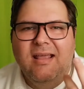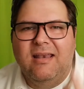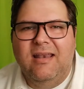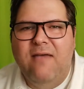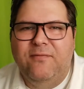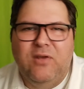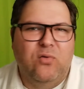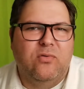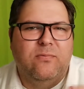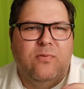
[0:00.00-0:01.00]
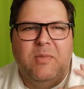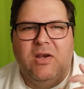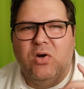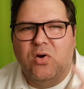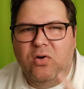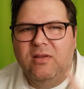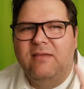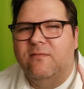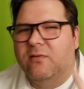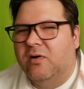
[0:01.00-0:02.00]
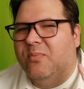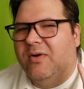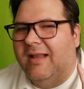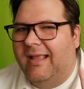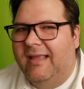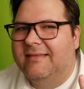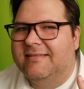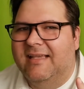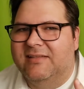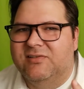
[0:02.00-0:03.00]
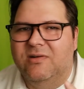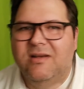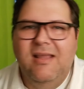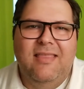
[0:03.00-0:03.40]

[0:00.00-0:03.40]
left over from an early vertebrate ancestor